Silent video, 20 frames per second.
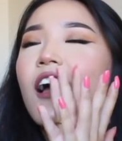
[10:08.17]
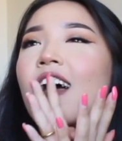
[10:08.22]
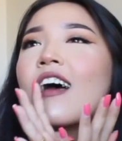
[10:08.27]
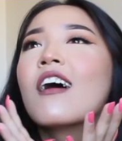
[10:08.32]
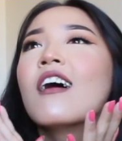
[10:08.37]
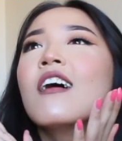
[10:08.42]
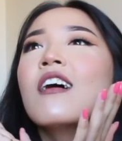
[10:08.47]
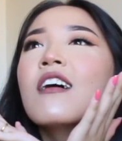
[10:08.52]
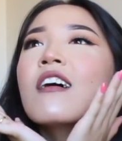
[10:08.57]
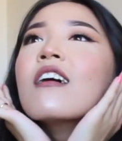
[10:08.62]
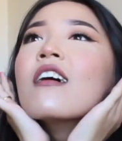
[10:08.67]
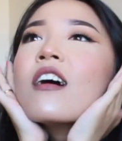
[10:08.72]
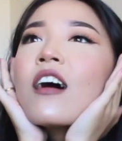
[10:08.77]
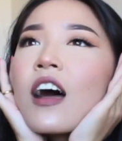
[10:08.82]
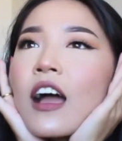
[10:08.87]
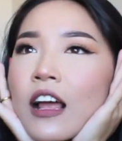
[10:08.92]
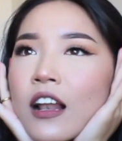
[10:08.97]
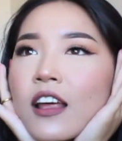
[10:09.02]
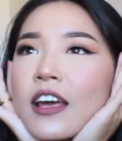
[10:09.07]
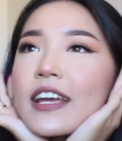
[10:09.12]

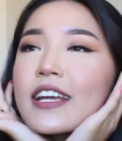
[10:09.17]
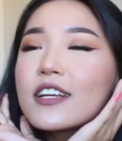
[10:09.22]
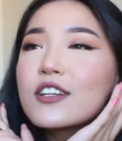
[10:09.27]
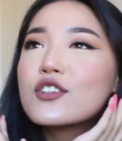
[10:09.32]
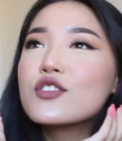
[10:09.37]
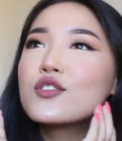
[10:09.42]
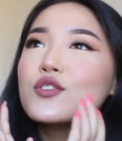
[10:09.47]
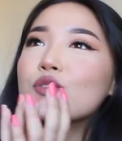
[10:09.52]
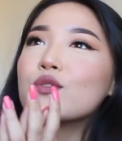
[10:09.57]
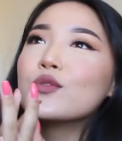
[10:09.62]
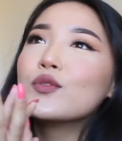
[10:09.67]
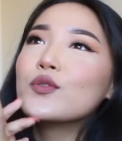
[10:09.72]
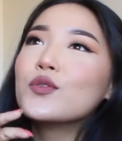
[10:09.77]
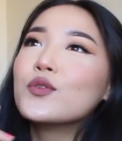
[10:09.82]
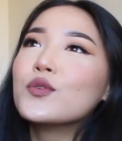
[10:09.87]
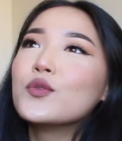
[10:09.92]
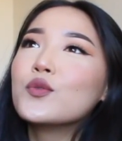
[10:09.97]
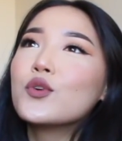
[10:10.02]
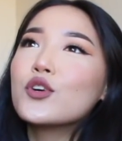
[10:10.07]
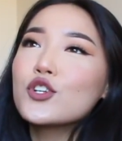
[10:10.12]
I like
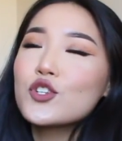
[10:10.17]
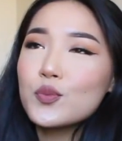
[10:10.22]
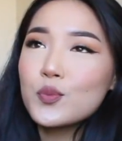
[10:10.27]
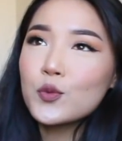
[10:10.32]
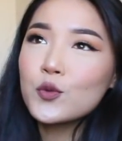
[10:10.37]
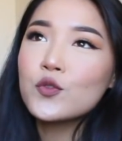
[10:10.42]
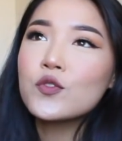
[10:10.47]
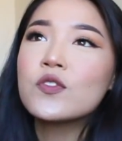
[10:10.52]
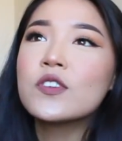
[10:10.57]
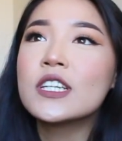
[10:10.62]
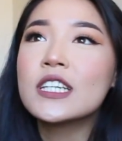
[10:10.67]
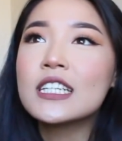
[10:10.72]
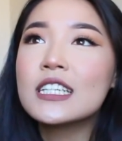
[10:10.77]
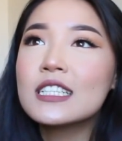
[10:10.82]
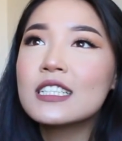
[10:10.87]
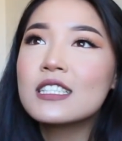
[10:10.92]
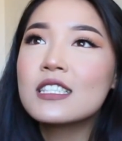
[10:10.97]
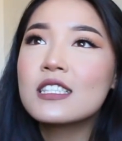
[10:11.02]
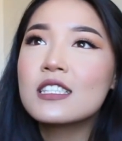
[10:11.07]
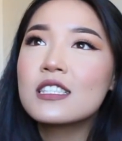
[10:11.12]
to watch
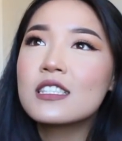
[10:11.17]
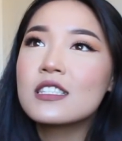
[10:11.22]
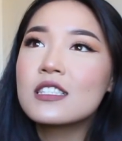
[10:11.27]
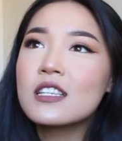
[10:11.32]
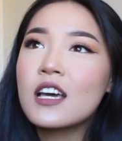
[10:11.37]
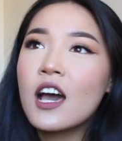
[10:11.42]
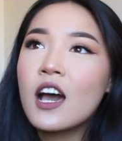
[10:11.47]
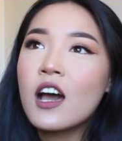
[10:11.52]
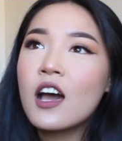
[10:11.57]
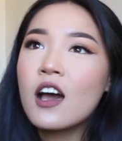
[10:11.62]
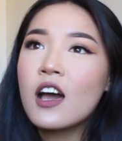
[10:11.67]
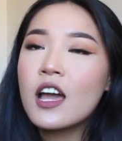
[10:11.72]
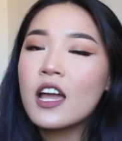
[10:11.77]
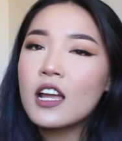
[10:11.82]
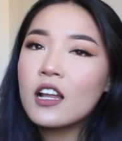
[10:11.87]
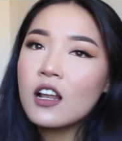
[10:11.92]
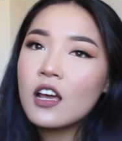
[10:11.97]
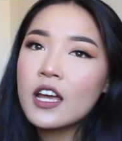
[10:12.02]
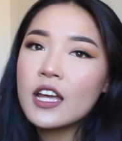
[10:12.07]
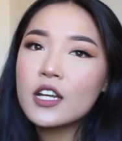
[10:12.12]
movies.
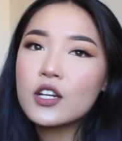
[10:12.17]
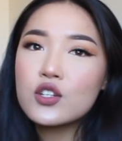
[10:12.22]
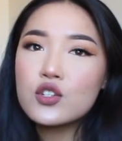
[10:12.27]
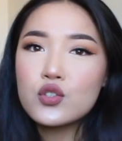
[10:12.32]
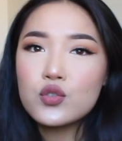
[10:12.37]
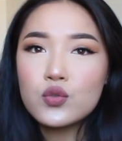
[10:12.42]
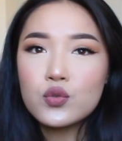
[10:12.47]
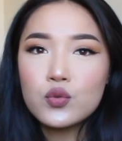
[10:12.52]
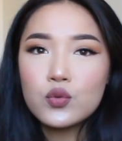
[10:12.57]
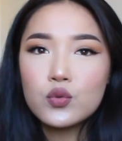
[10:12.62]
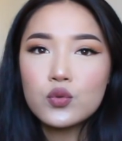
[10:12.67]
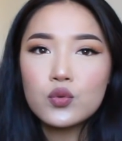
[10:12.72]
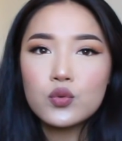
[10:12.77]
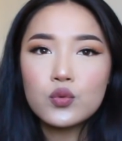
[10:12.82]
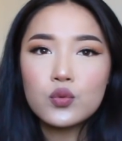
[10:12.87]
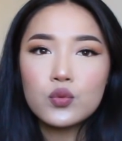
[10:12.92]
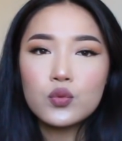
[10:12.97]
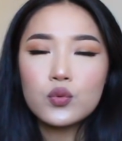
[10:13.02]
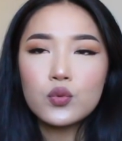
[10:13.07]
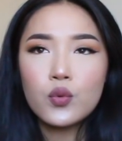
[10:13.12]
I like
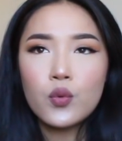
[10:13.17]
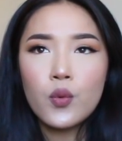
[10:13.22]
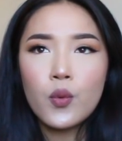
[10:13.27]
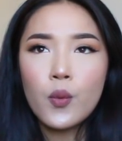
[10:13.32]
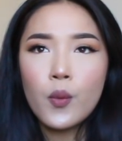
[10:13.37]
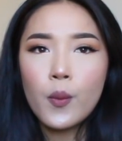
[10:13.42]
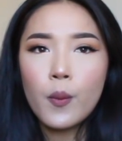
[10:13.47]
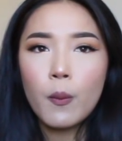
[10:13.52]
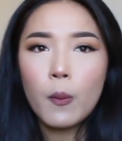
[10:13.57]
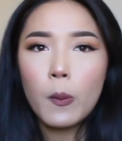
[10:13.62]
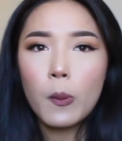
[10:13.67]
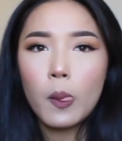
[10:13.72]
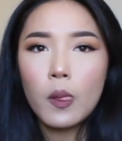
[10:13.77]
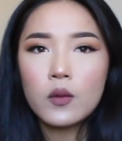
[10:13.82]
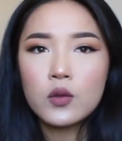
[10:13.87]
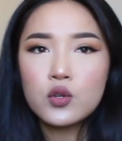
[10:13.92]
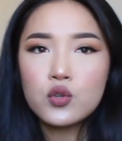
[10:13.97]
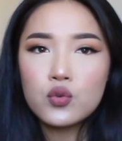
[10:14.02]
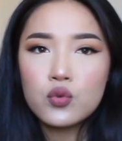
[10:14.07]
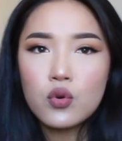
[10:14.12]
to
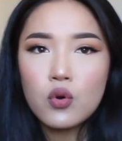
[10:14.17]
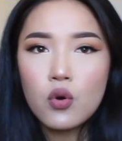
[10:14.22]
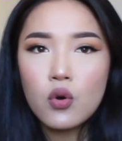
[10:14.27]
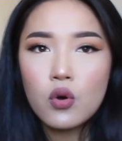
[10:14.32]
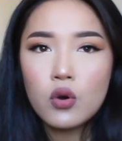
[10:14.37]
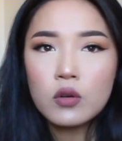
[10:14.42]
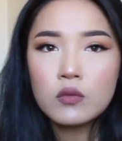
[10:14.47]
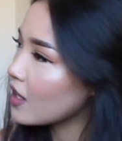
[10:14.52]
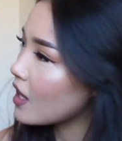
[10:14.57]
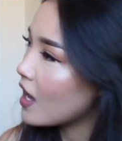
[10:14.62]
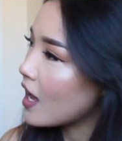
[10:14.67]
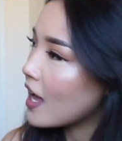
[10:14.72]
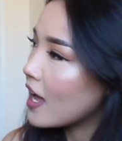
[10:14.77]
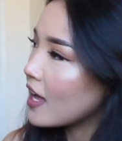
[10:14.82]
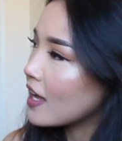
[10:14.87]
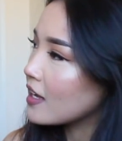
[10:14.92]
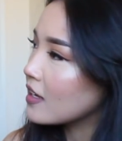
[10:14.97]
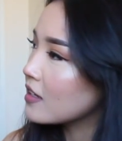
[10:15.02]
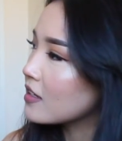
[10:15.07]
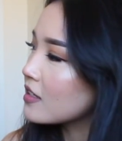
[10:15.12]
draw
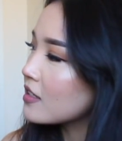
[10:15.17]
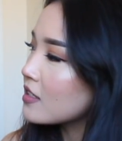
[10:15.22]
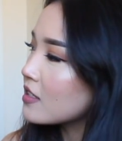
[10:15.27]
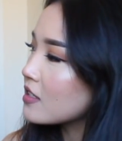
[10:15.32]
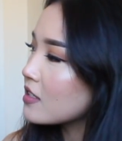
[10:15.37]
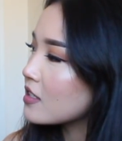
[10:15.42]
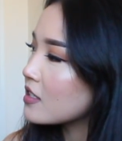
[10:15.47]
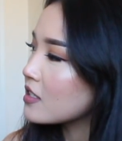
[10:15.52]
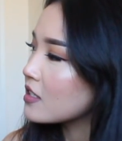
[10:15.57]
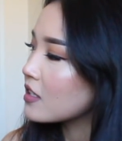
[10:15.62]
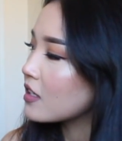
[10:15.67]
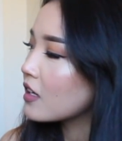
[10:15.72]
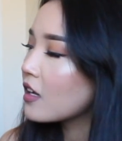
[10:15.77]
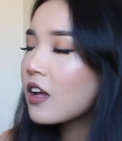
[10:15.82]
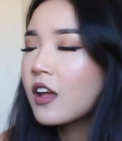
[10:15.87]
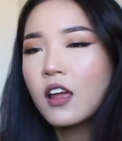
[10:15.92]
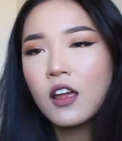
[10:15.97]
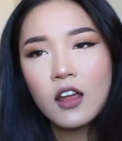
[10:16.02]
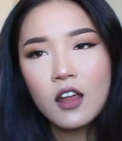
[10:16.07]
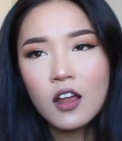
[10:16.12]
and
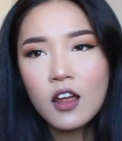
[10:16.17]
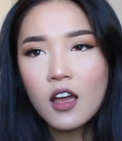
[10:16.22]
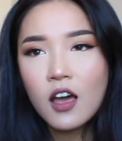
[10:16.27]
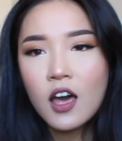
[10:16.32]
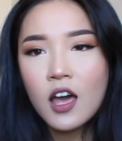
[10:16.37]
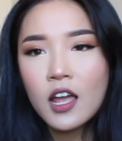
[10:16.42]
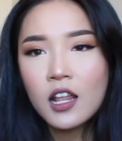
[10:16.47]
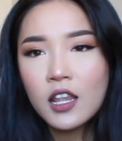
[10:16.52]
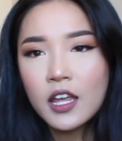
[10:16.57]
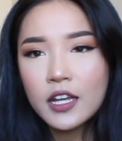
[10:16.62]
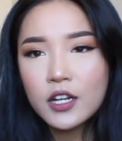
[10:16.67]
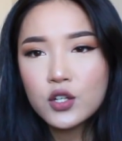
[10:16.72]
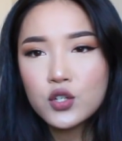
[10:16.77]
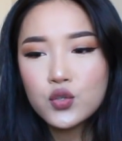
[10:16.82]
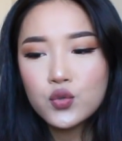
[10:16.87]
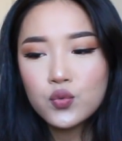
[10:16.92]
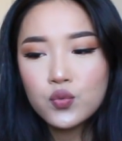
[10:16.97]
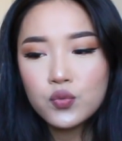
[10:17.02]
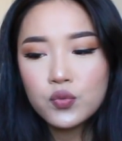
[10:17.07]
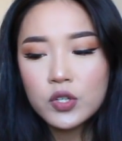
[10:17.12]
I like
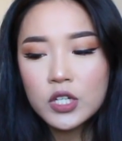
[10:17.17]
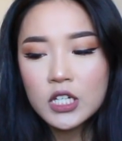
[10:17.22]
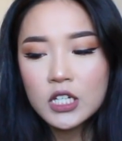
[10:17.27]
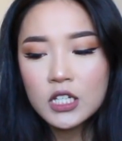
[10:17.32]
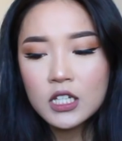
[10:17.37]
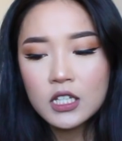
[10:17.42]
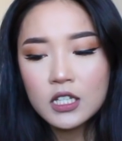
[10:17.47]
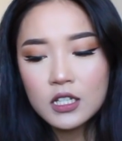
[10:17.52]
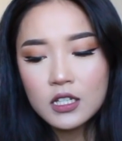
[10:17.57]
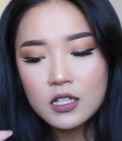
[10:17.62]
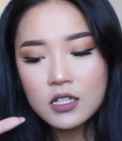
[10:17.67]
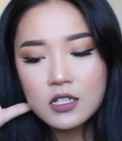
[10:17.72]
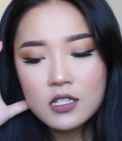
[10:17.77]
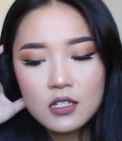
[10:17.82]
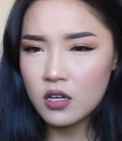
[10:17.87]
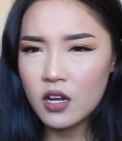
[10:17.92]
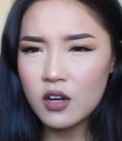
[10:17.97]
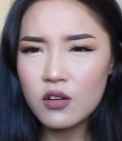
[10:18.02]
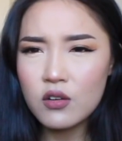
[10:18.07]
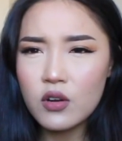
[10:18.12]
to read.
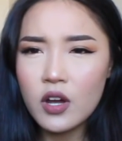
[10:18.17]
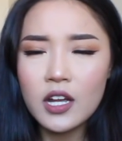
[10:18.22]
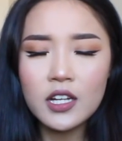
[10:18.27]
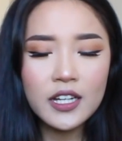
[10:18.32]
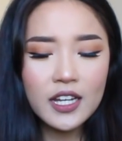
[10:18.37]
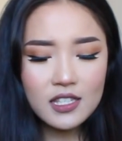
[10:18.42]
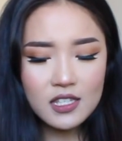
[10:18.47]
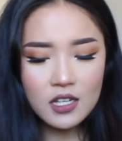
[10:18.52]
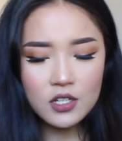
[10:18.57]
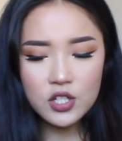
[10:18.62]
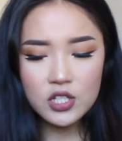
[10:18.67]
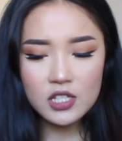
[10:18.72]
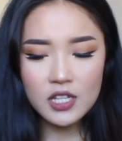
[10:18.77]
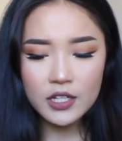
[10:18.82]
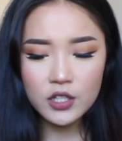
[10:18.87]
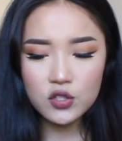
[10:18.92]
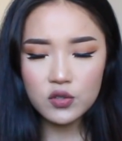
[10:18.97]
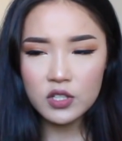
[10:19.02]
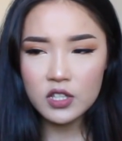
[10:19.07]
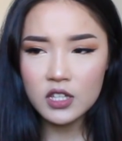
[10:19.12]
I don't know, I guess I just
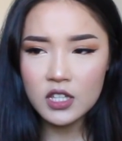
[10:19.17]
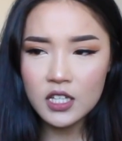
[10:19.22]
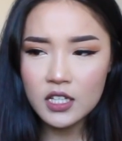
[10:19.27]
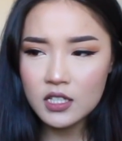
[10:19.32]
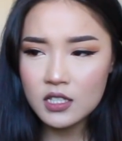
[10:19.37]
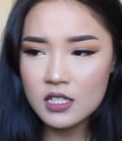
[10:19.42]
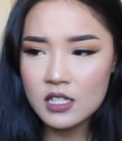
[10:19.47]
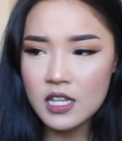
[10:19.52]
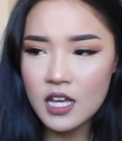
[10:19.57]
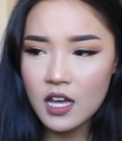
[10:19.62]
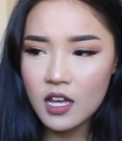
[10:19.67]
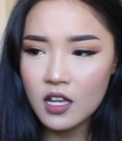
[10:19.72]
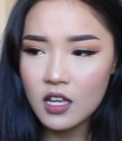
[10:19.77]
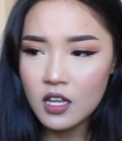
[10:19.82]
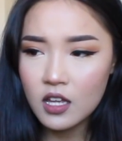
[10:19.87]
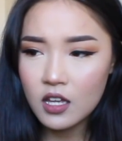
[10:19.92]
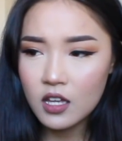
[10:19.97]
like doing things that